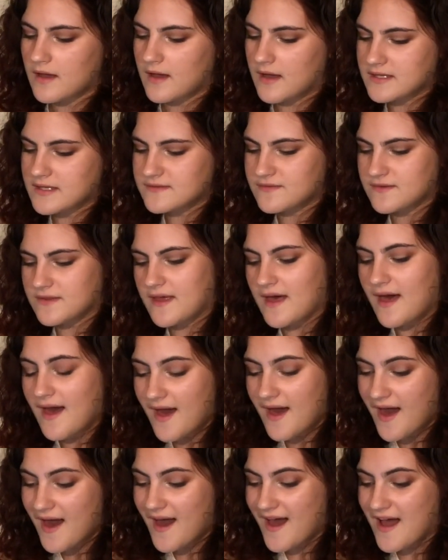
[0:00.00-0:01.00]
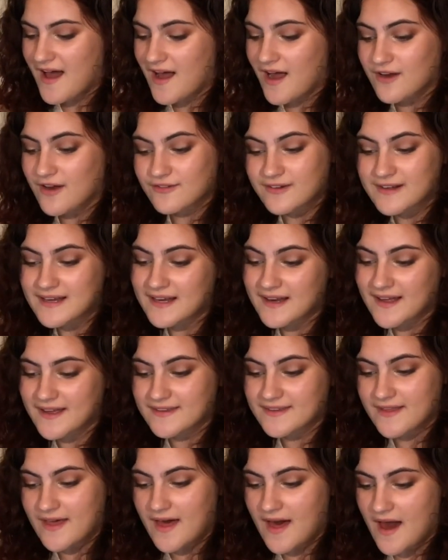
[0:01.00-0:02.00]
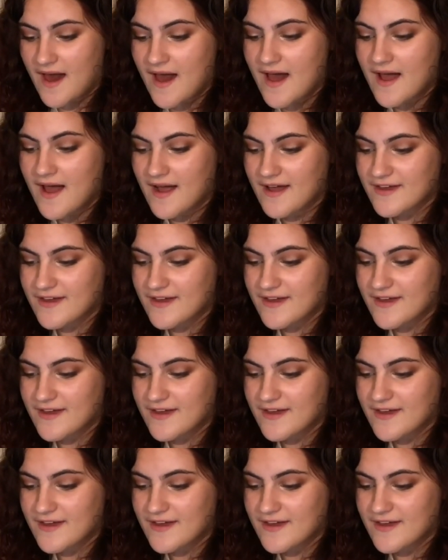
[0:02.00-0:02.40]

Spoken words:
As for the hair, I really like the hair.